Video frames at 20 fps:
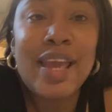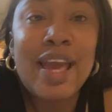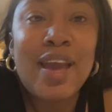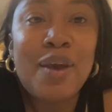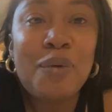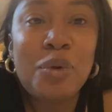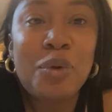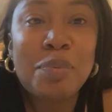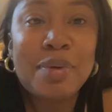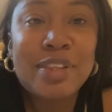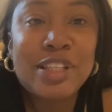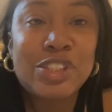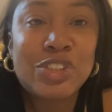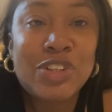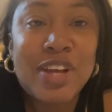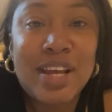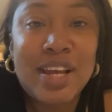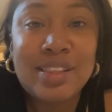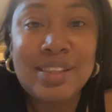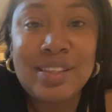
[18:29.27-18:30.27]
We're about to
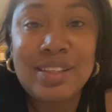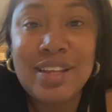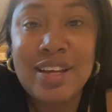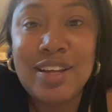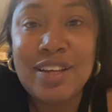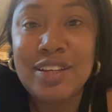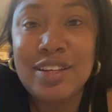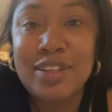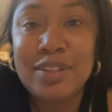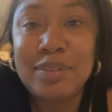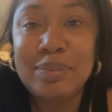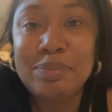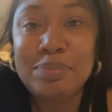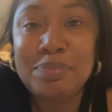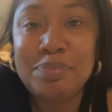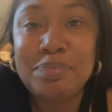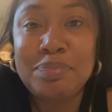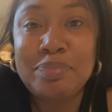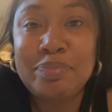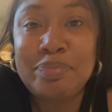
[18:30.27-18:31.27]
try the um,
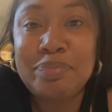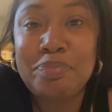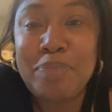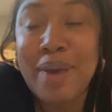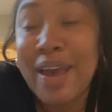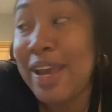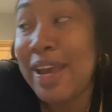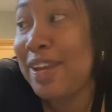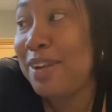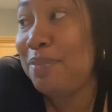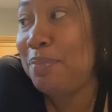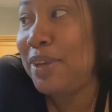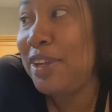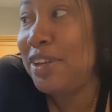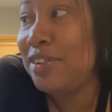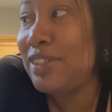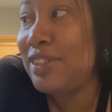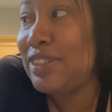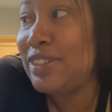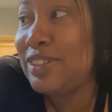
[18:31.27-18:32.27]

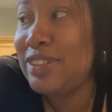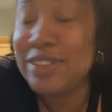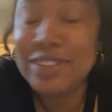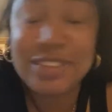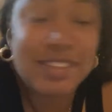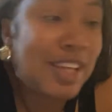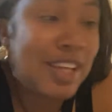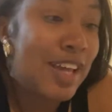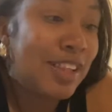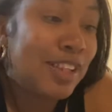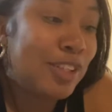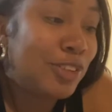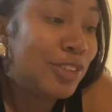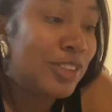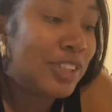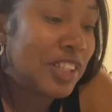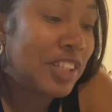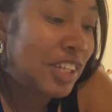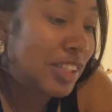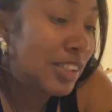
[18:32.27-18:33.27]
pineberries and see how those
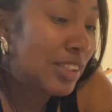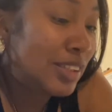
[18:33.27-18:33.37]
taste.